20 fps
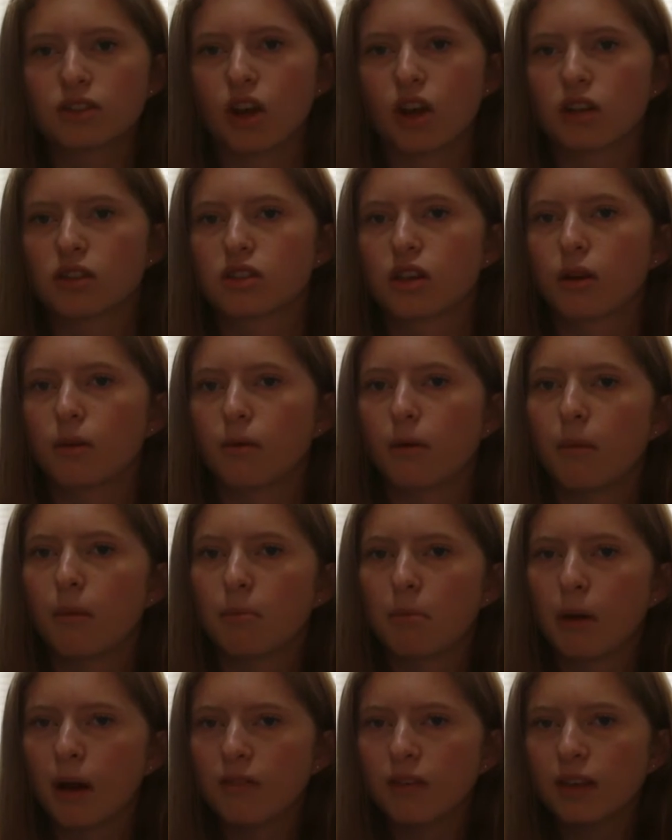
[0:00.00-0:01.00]
So also
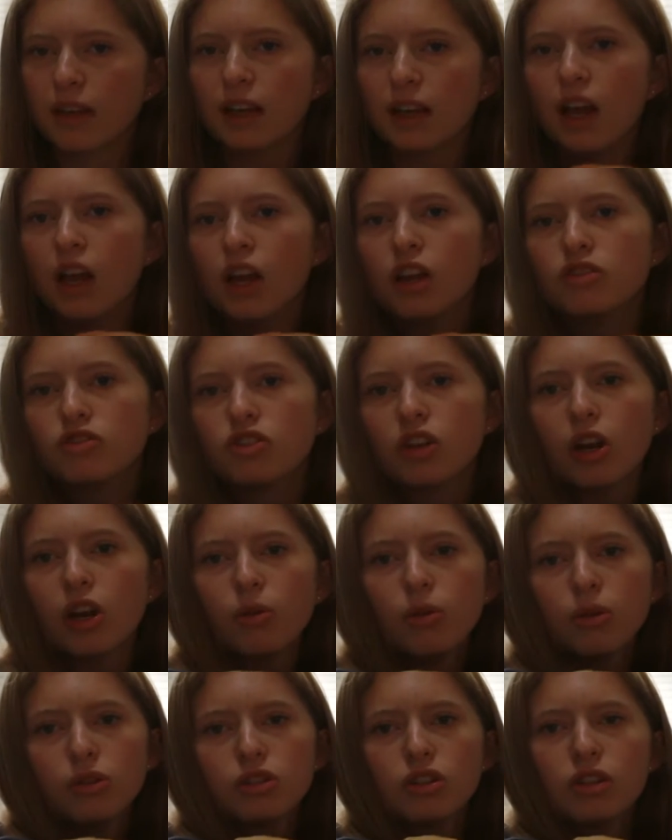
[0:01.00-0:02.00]
puffing,
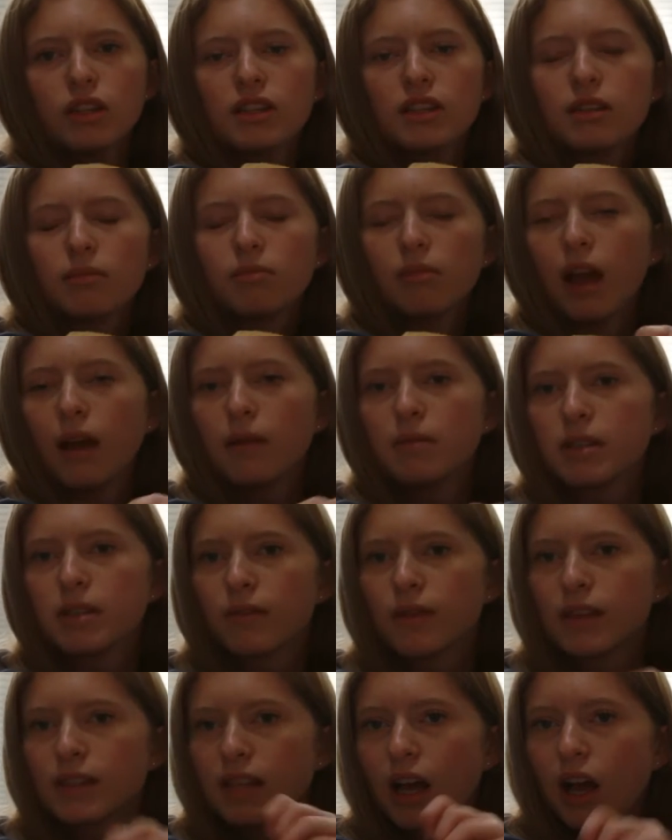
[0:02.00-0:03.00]
Dorito will do this sometimes
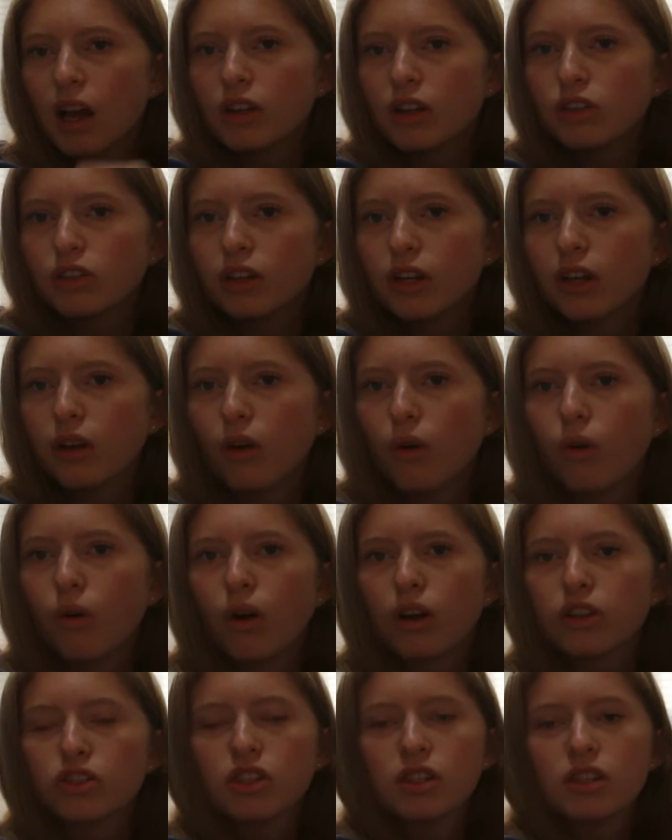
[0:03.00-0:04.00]
if he's hungry
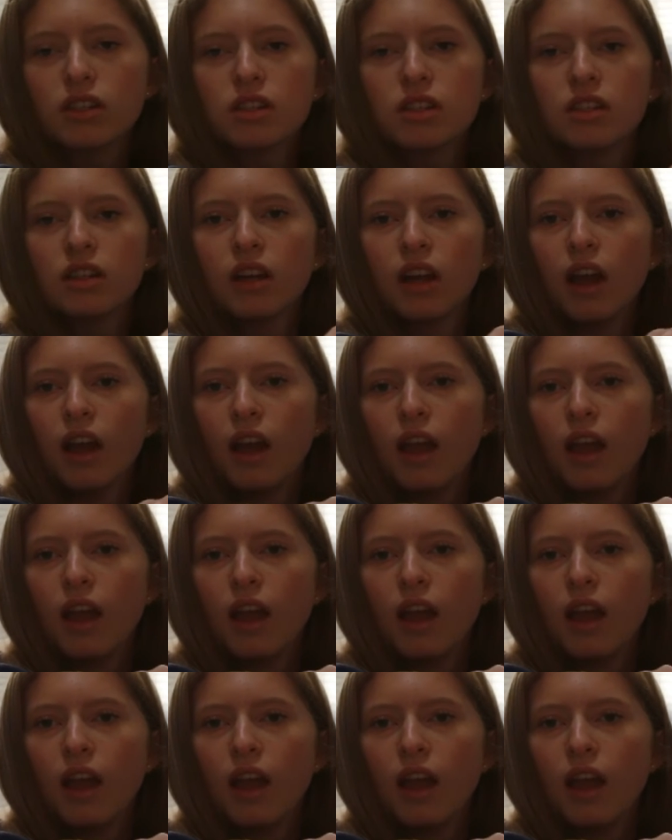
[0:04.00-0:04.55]
or just